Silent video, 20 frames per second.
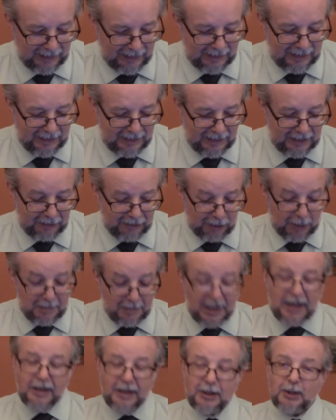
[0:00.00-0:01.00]
It
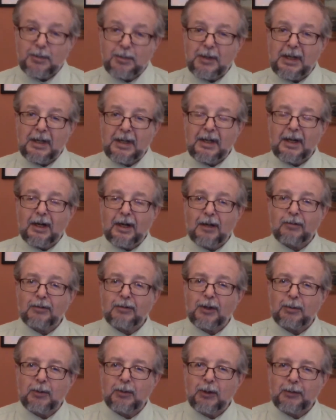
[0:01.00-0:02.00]
reminds me of
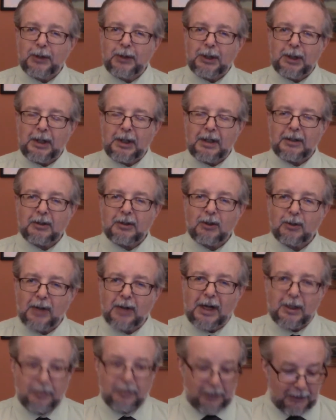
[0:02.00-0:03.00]
the movie The
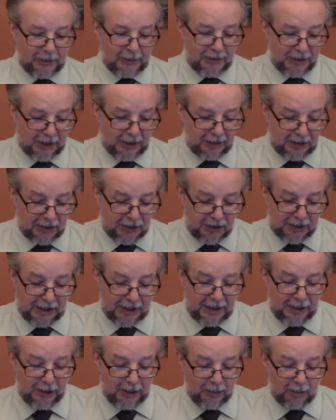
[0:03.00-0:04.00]
Incredibles and the
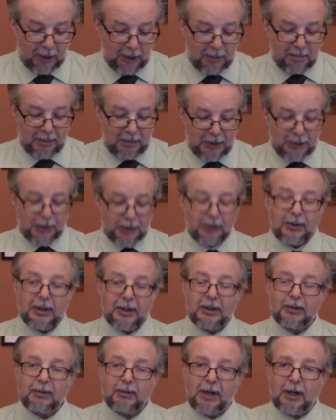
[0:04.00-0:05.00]
scene where Mr.
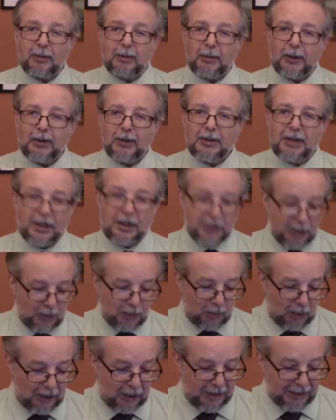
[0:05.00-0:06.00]
Incredible doesn't
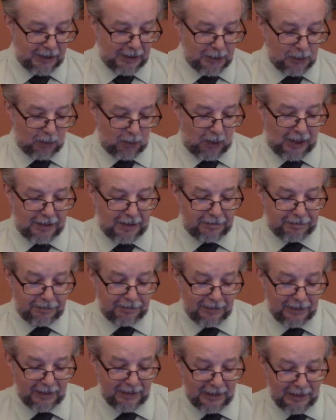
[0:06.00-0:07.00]
want his wife
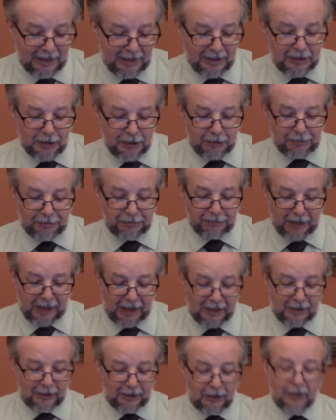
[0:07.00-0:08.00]
to fight
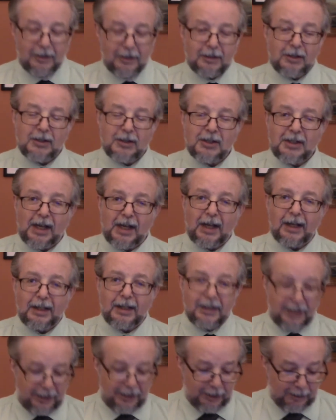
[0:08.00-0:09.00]
alongside
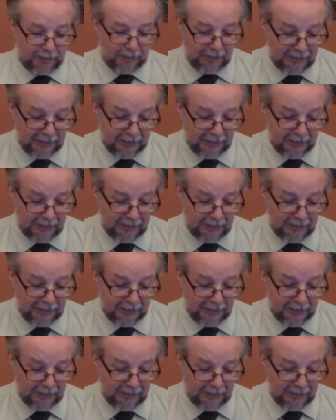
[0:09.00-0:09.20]
him